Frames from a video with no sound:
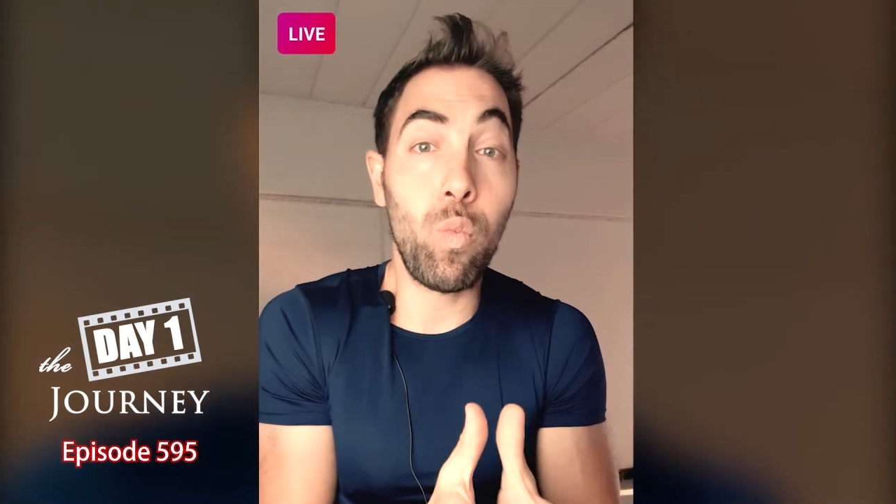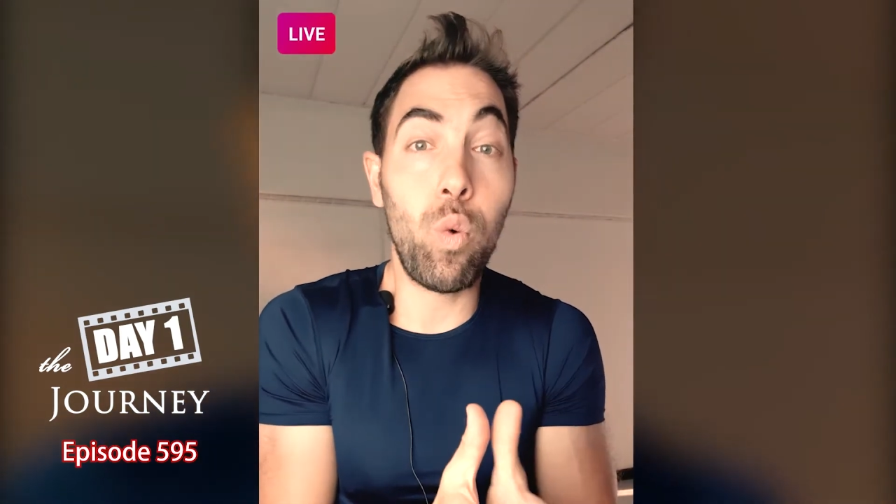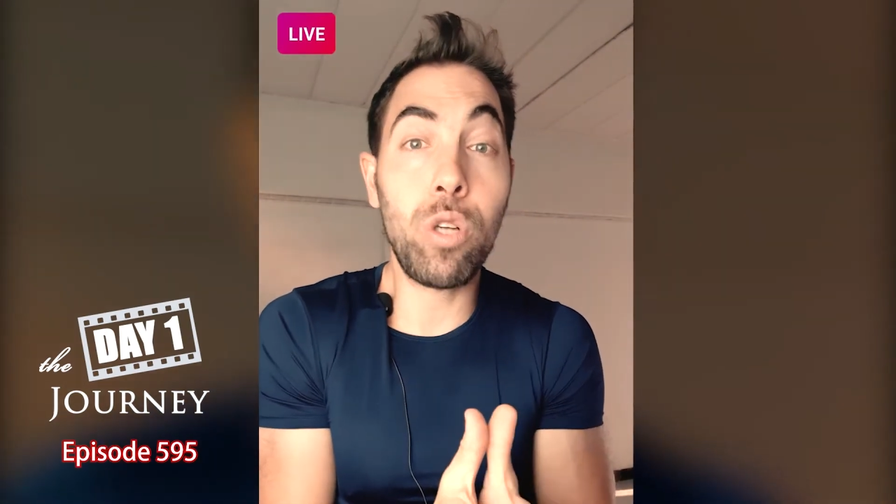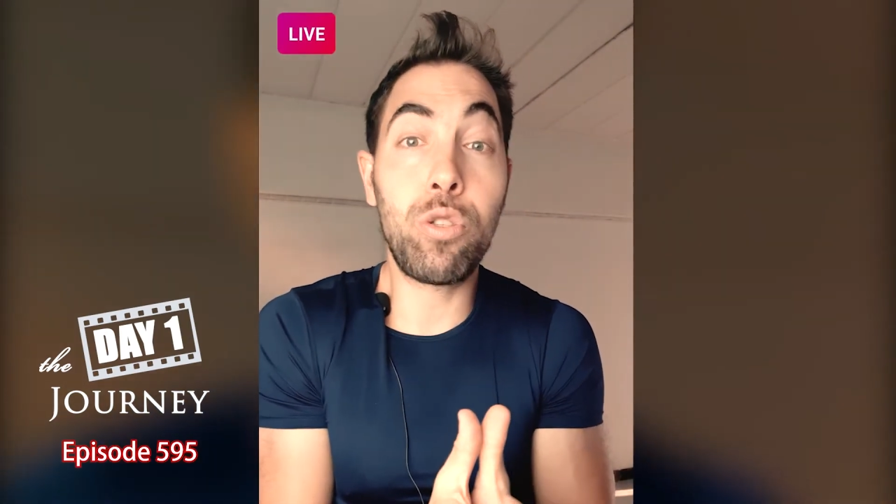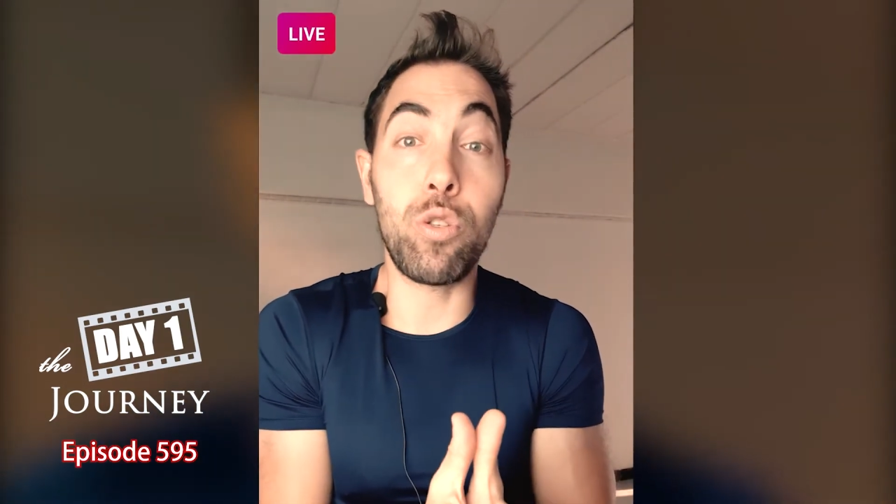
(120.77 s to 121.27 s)

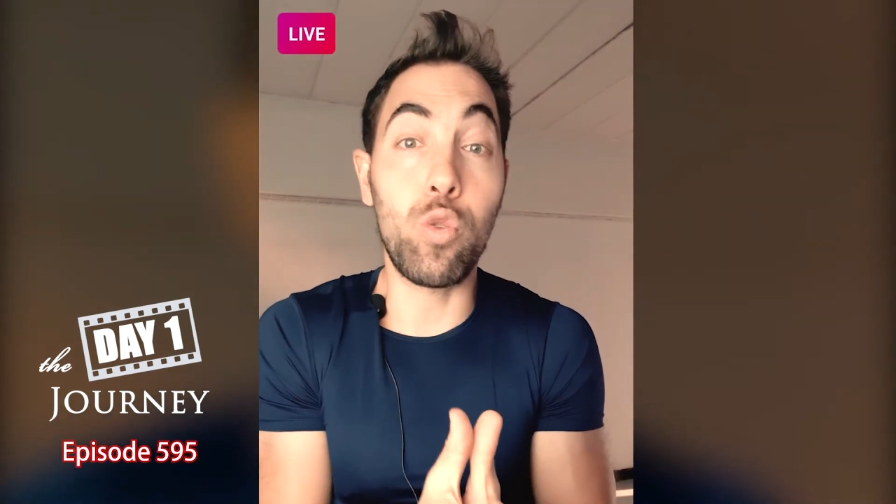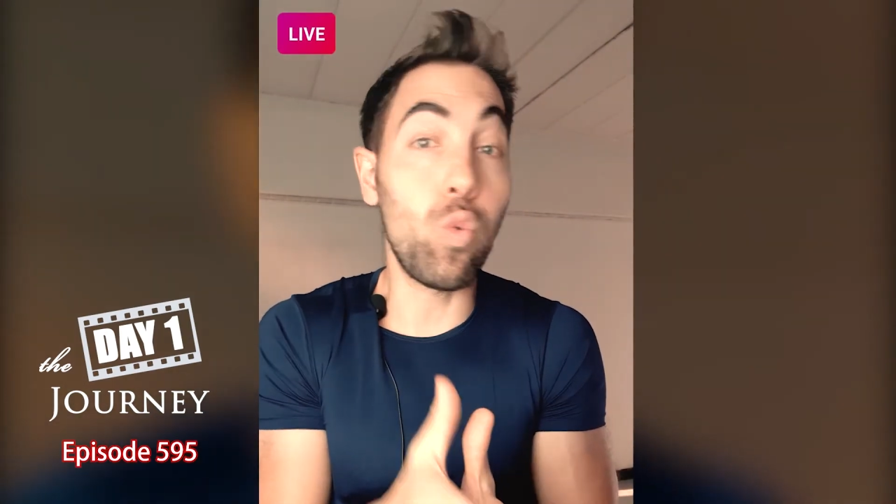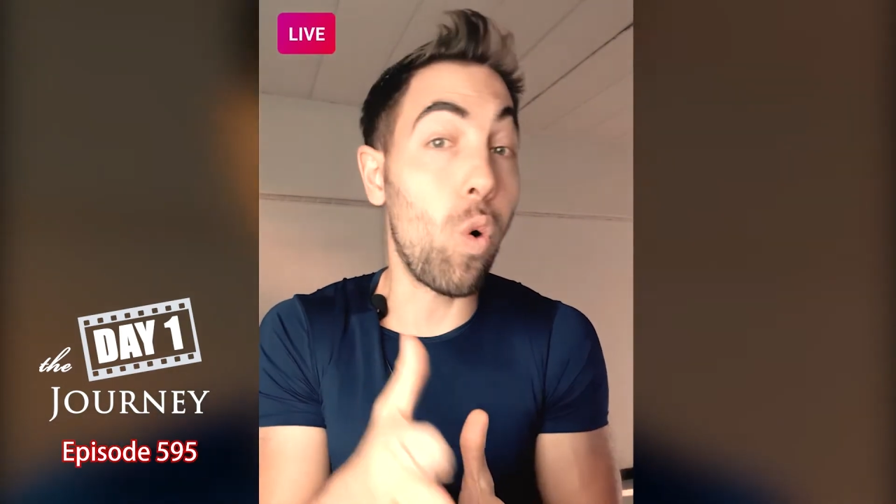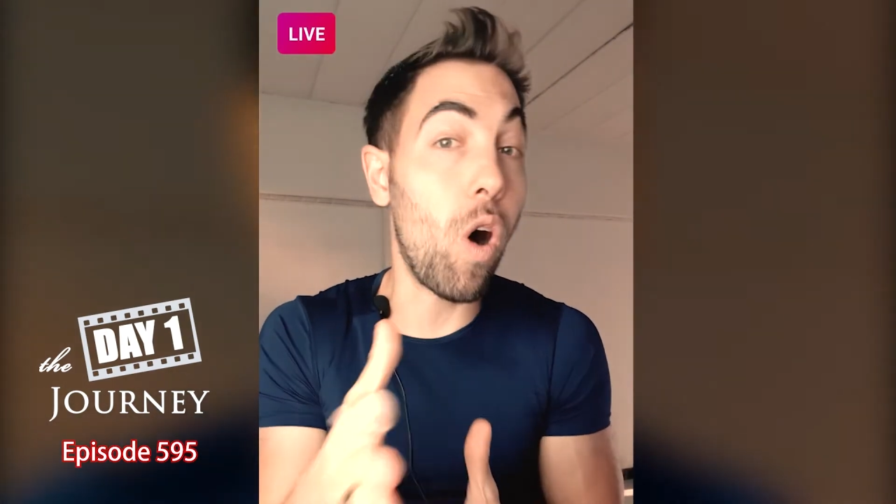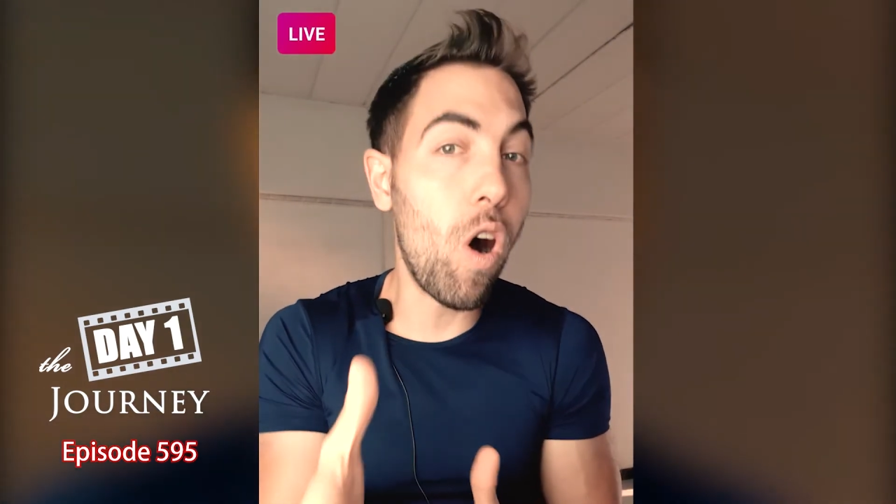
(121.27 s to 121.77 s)
want to
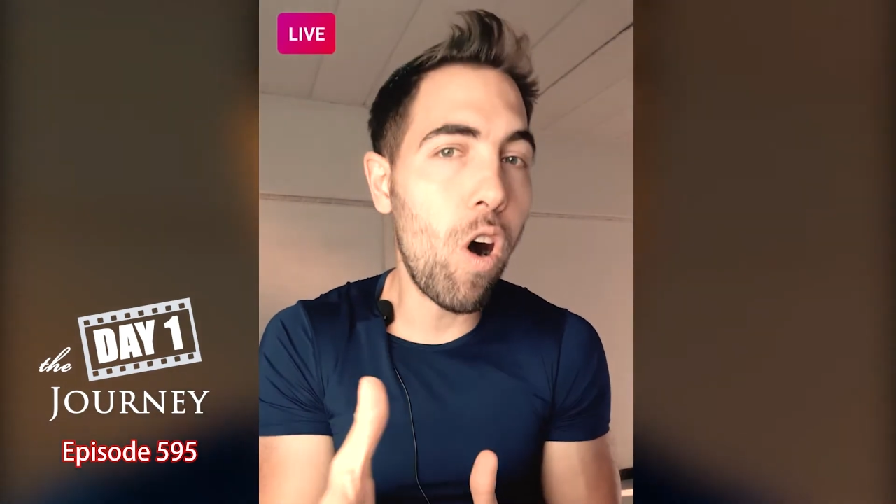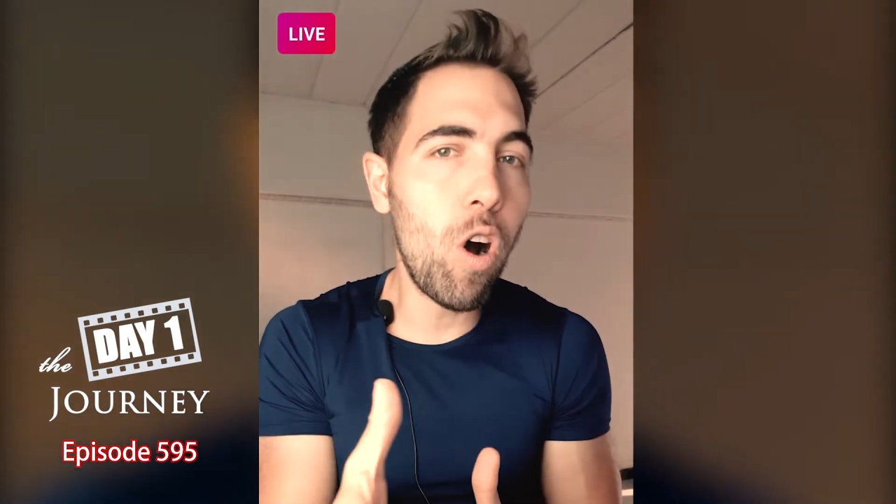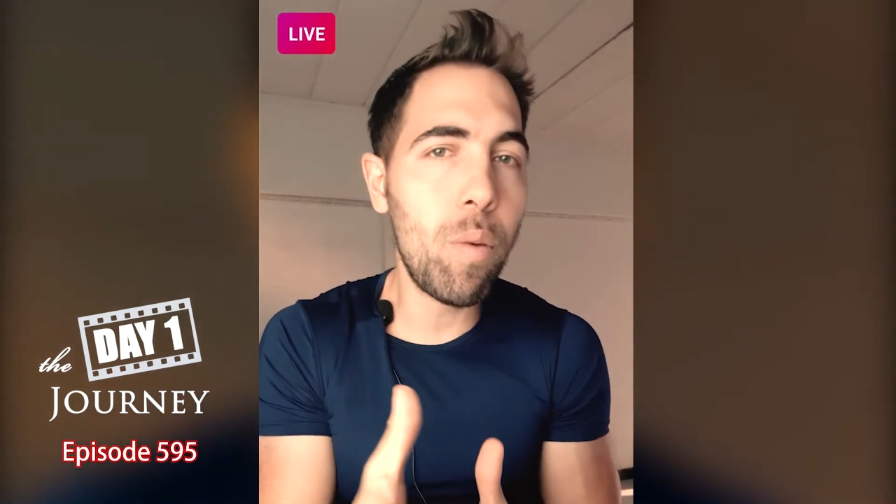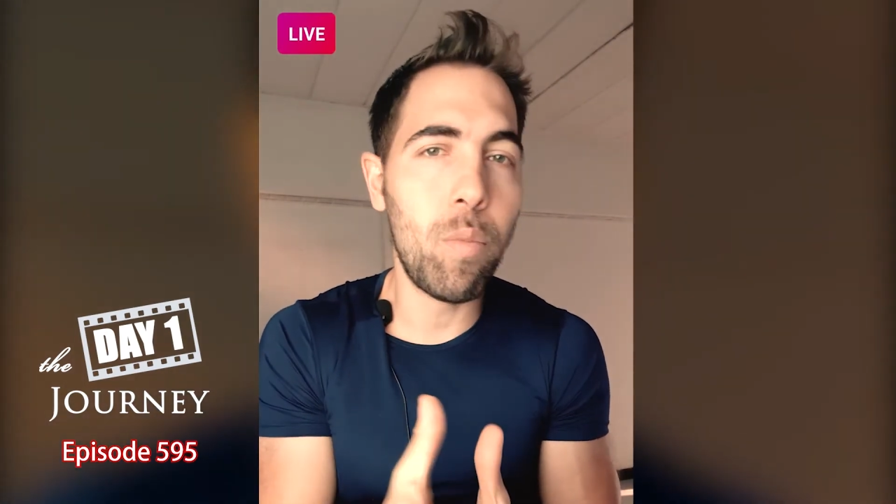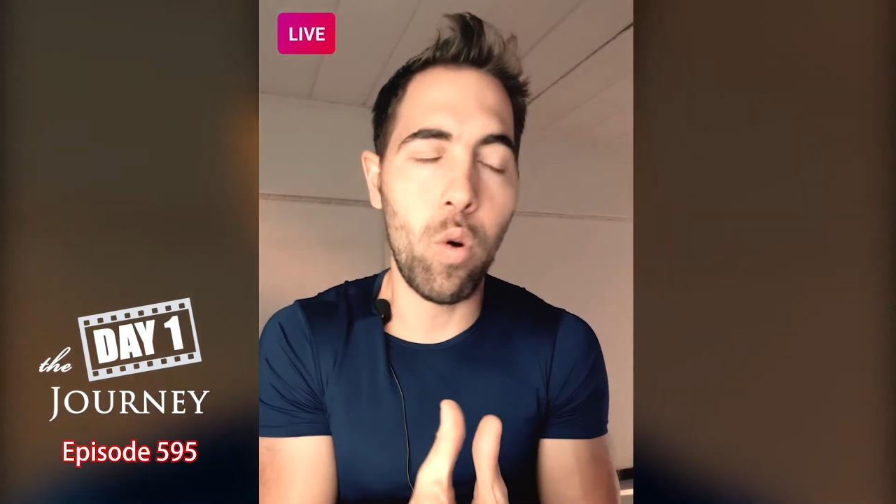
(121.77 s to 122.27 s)
do harm